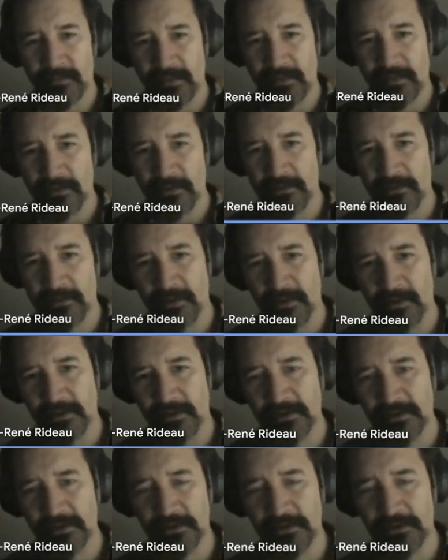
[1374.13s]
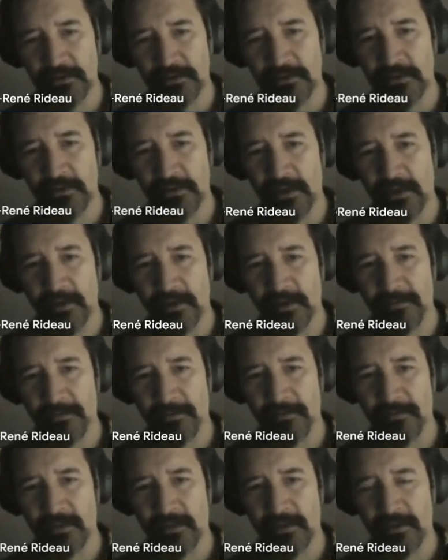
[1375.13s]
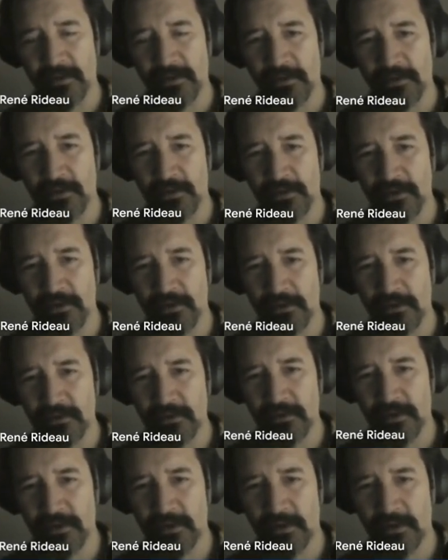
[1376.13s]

Okay, so the code.